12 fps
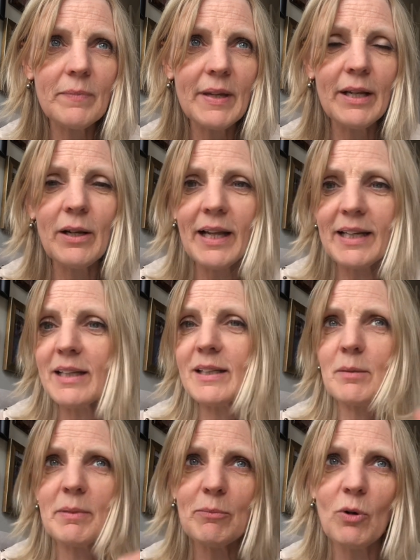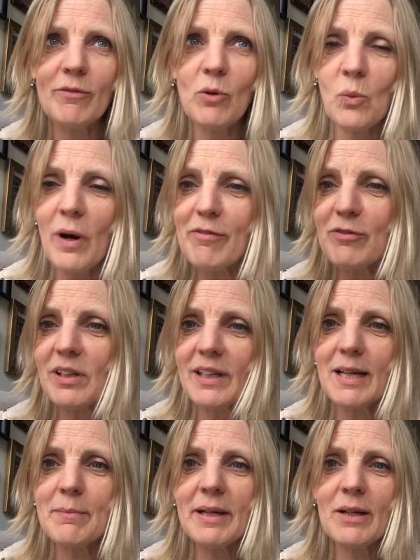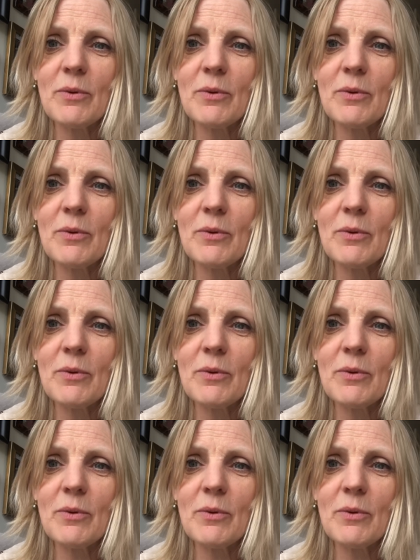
in like a little bit more of a rough climate